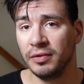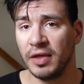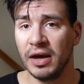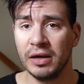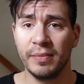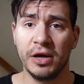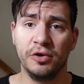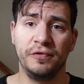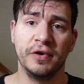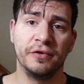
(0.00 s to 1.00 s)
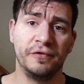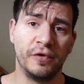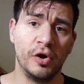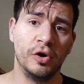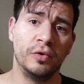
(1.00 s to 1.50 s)
they can make you feel
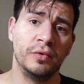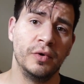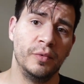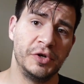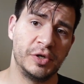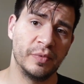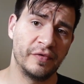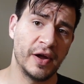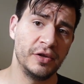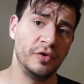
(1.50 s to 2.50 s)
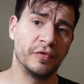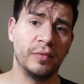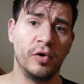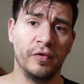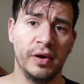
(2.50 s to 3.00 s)
full, which can prevent you from
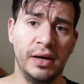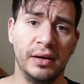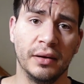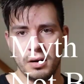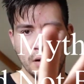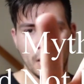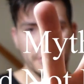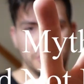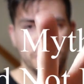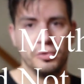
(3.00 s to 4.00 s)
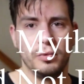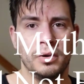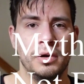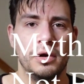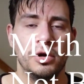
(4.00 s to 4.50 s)
overeating. Number two,
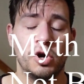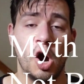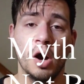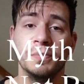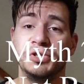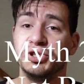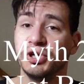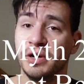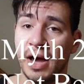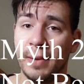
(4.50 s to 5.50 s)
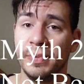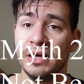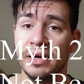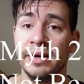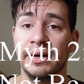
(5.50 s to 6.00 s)
carbs should not be
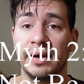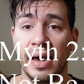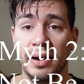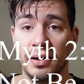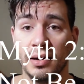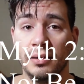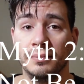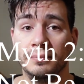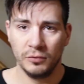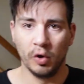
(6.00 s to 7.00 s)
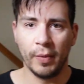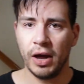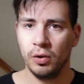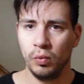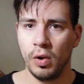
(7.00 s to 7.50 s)
eaten at night. No
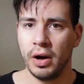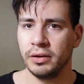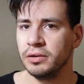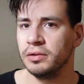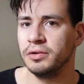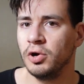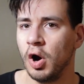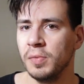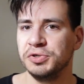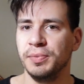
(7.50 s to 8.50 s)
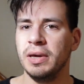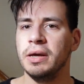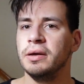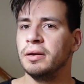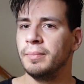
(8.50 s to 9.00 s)
matter what, carbs should be
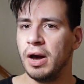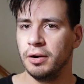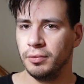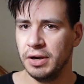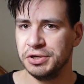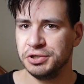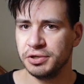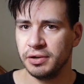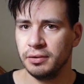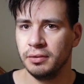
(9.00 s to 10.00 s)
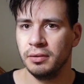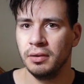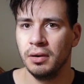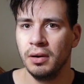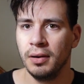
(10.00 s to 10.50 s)
eaten in moderation,
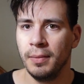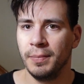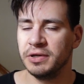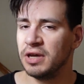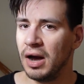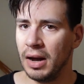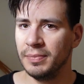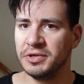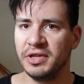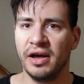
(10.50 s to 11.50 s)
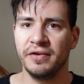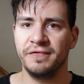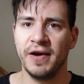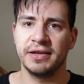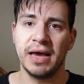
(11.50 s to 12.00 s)
but time does not
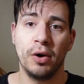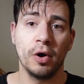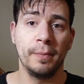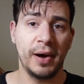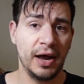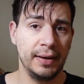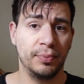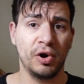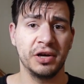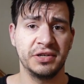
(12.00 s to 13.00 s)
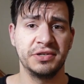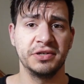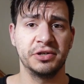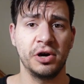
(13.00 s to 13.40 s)
affect how our body processes